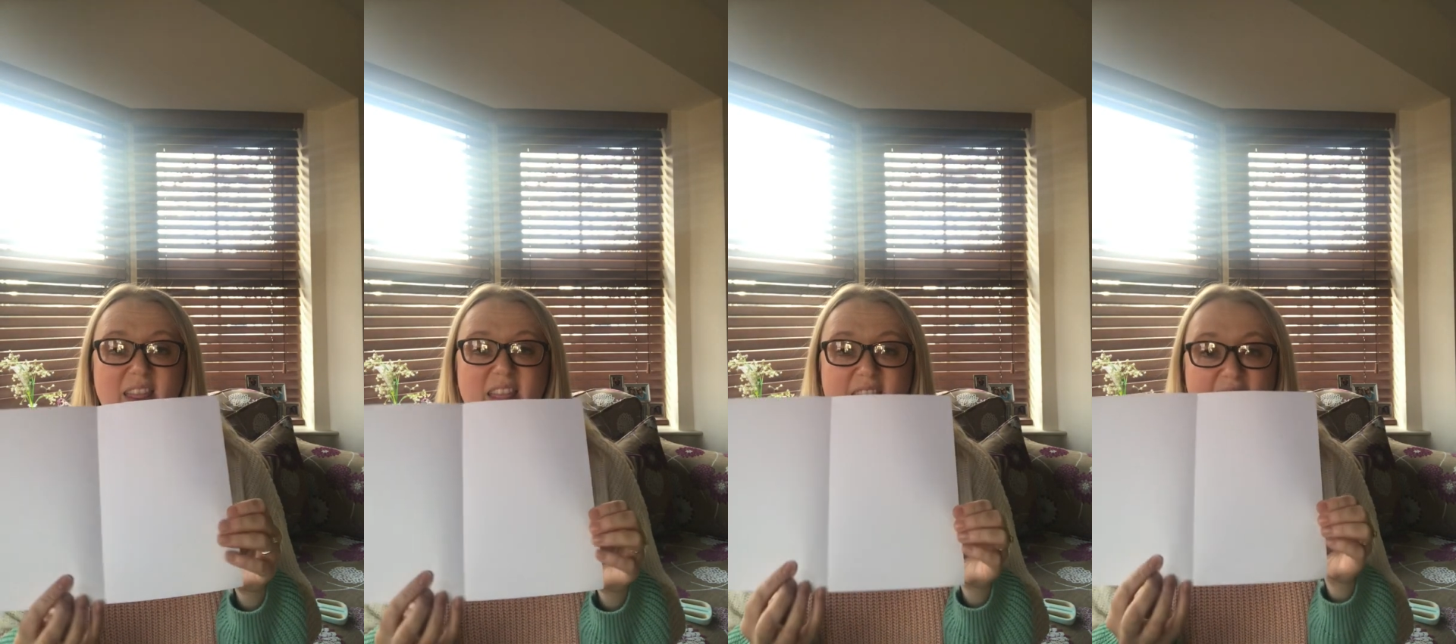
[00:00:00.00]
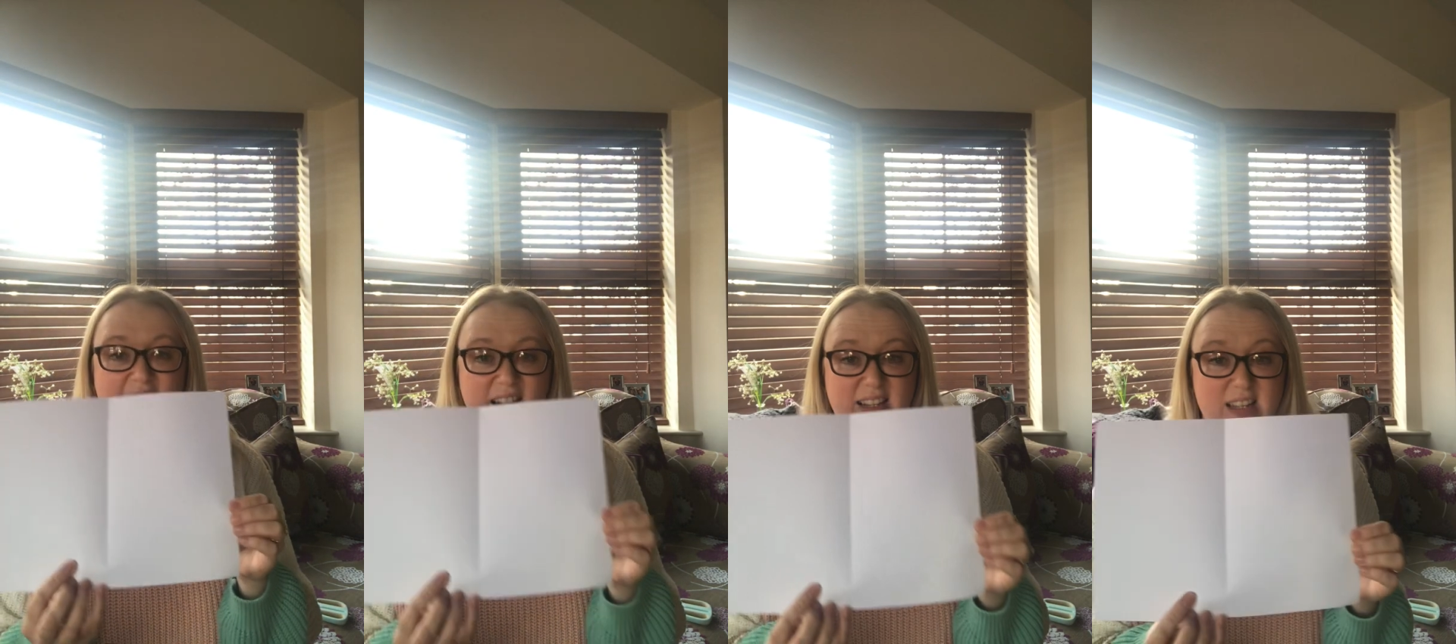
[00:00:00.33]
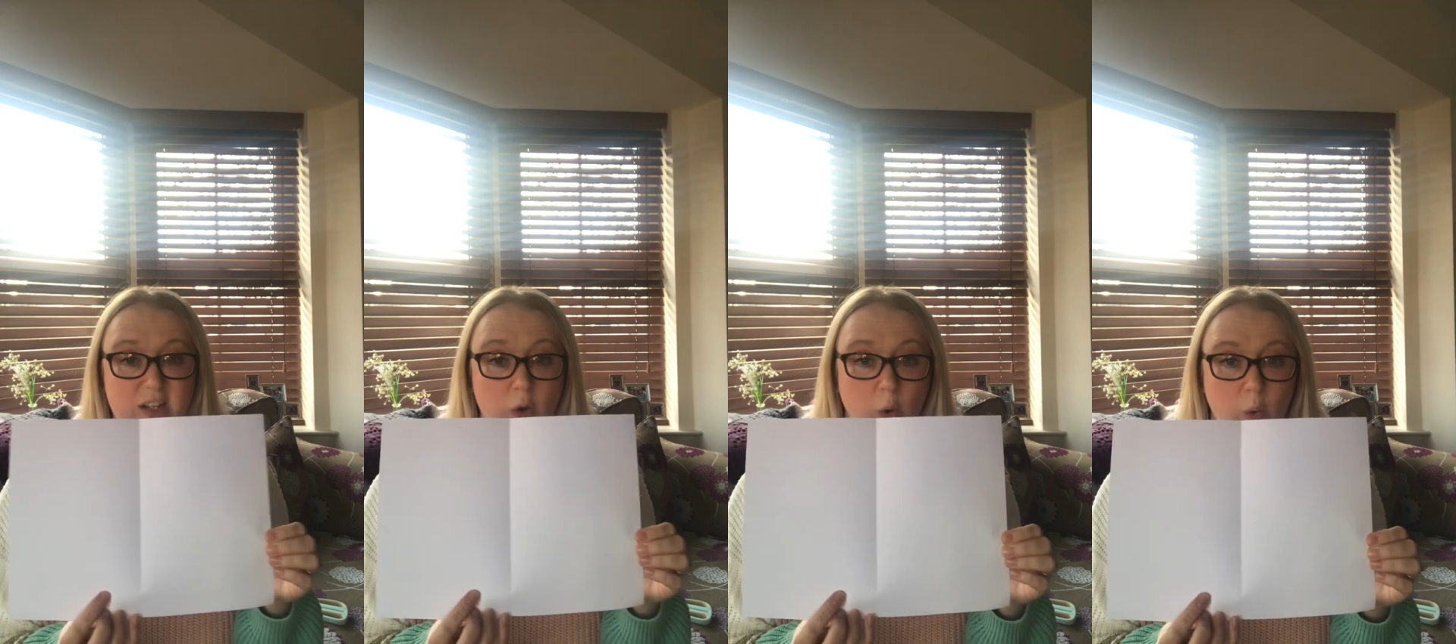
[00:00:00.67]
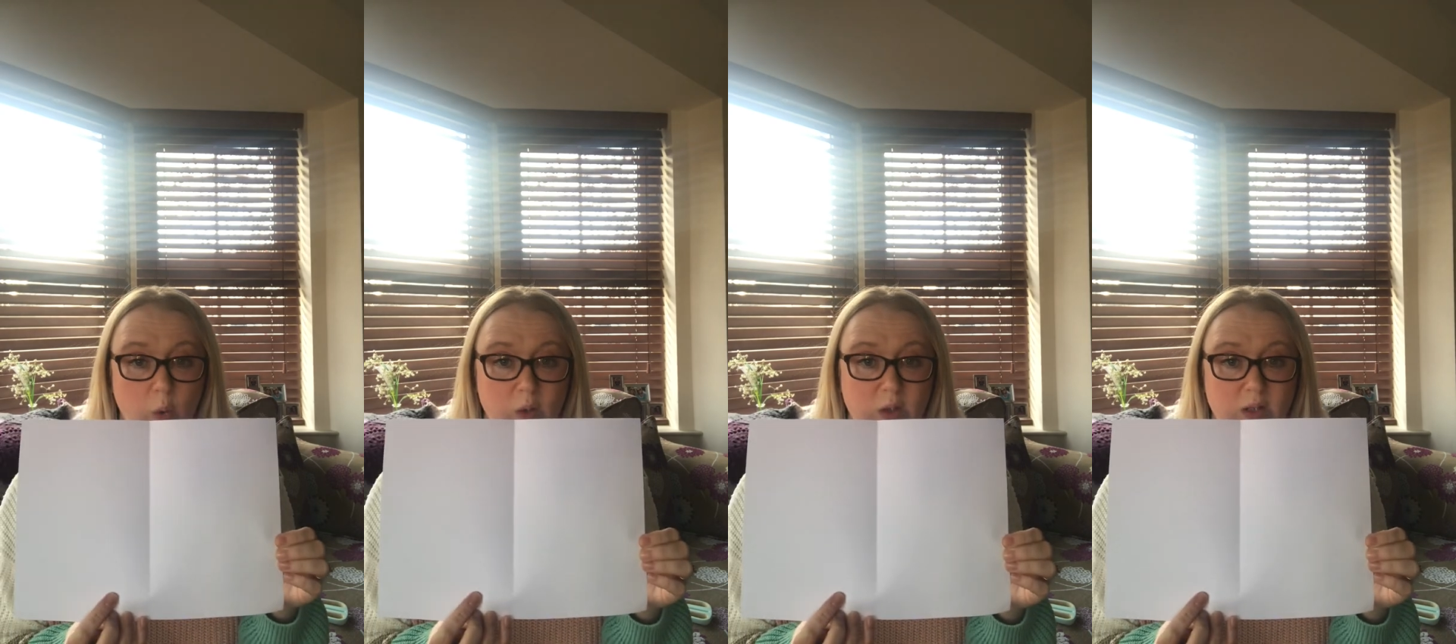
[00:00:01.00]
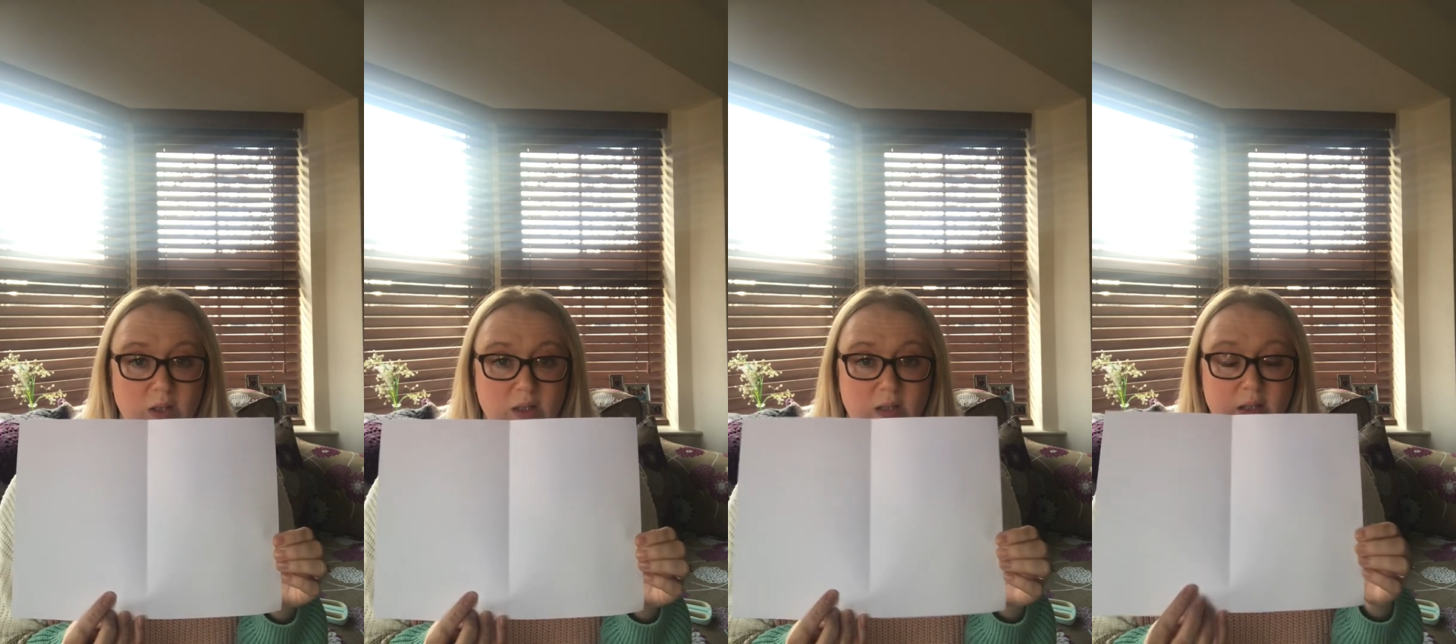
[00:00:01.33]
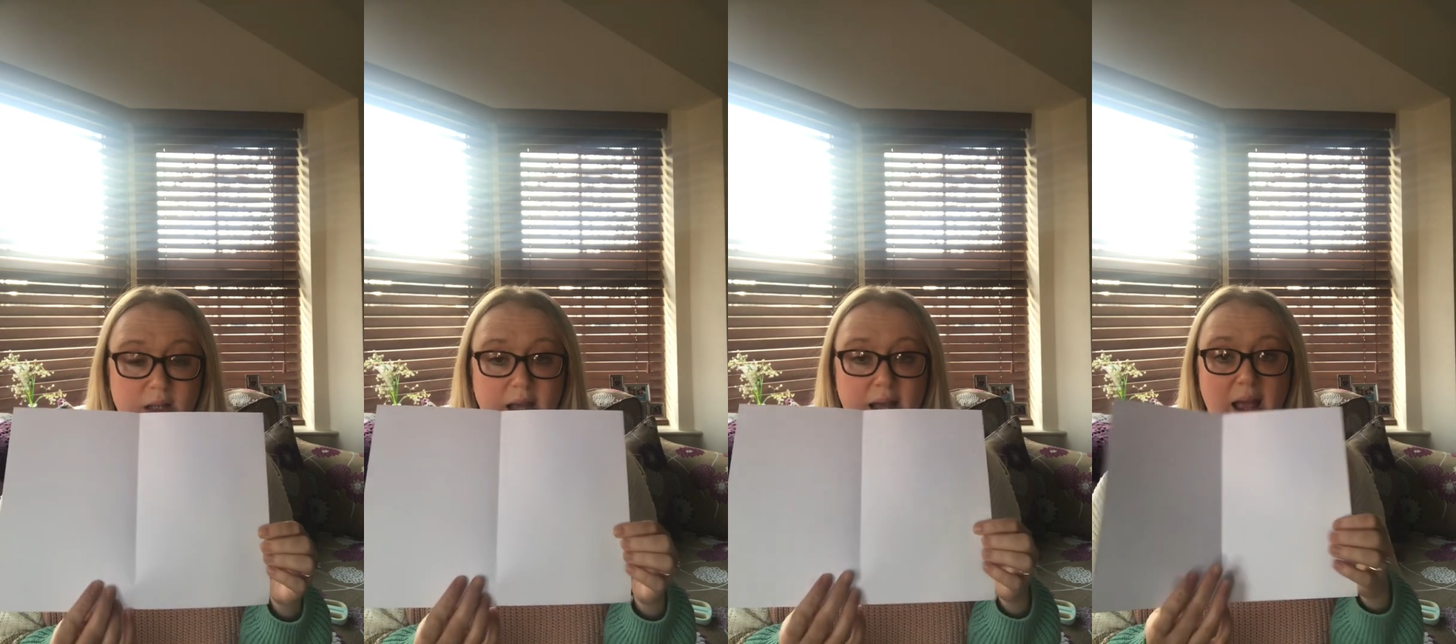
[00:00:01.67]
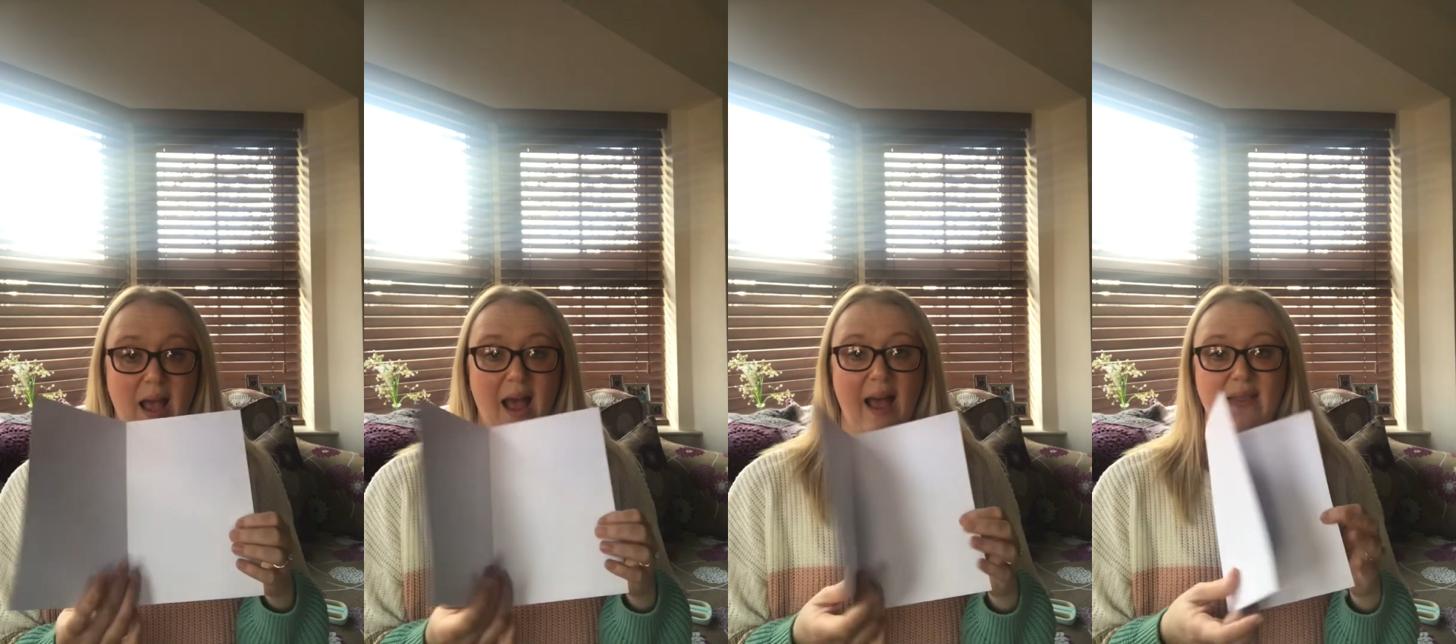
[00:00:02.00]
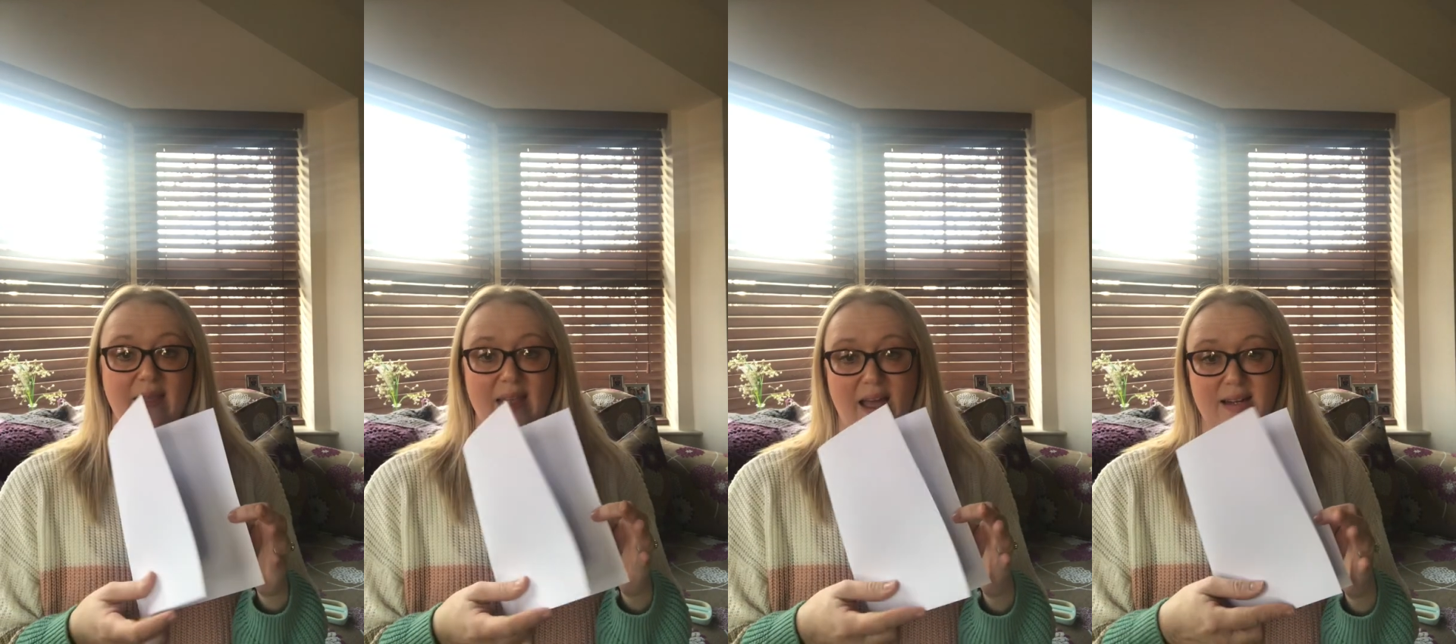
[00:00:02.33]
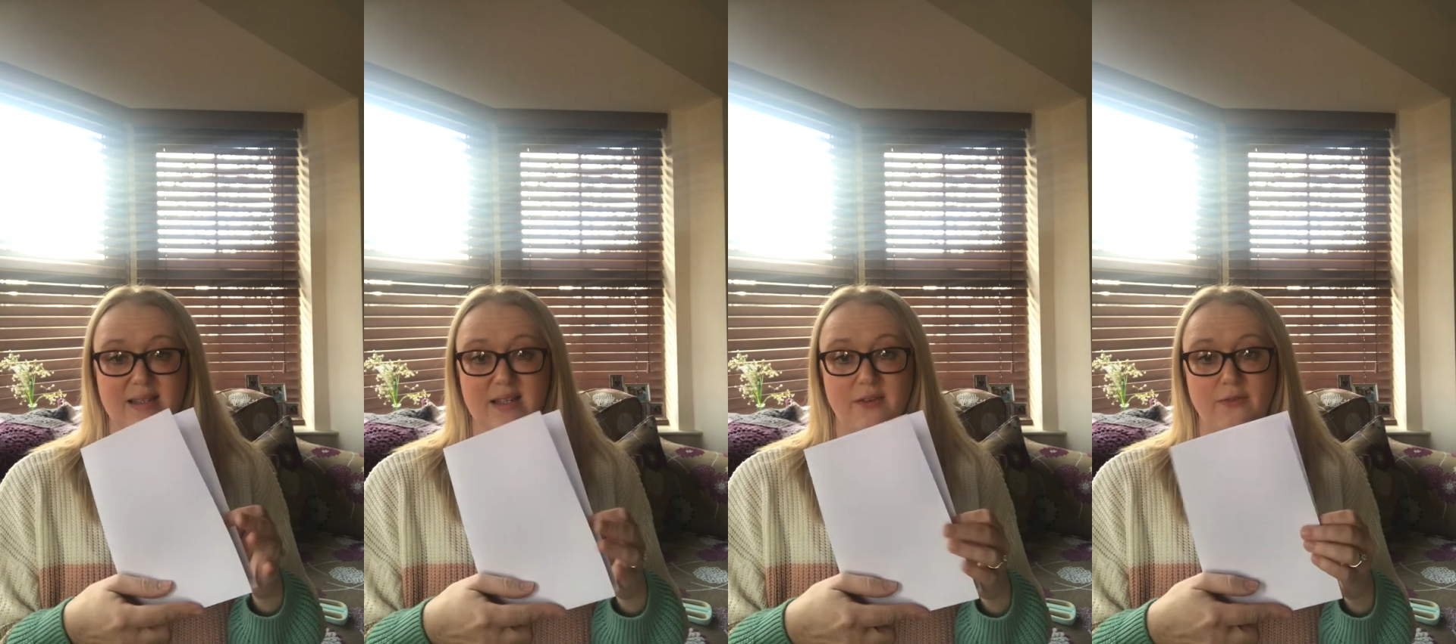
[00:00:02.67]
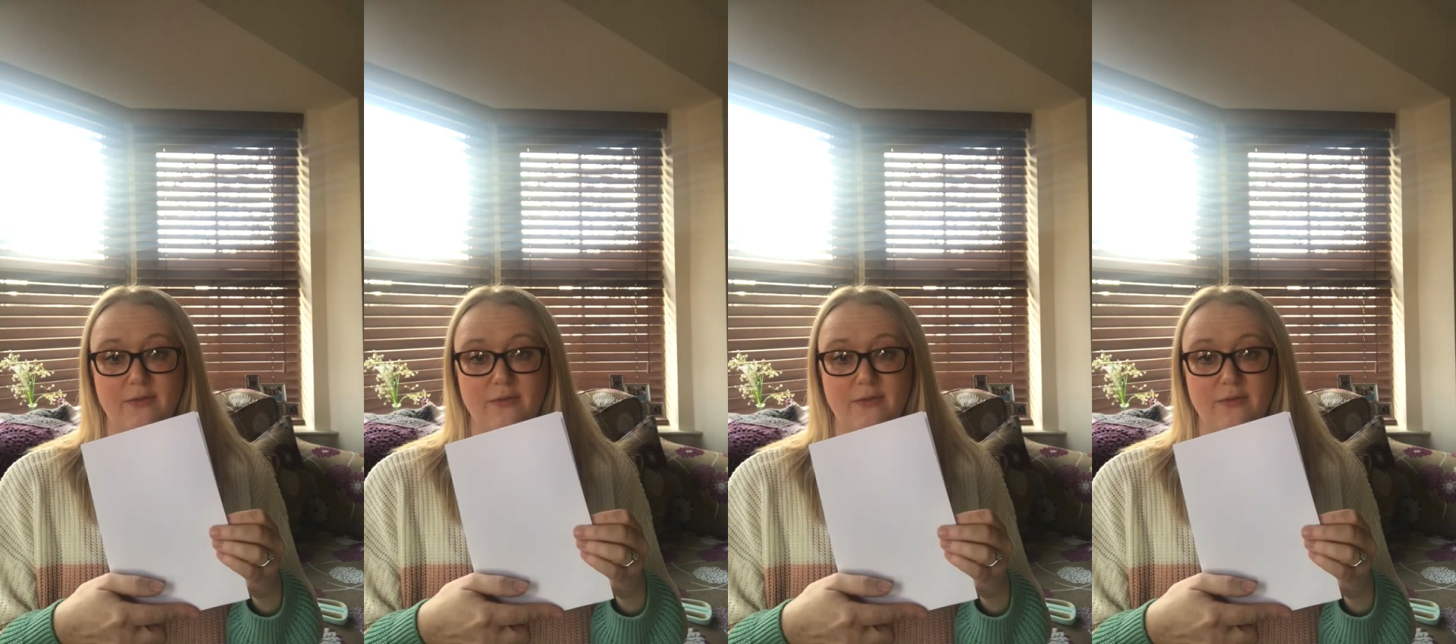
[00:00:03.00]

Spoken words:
That is it whole, and that is it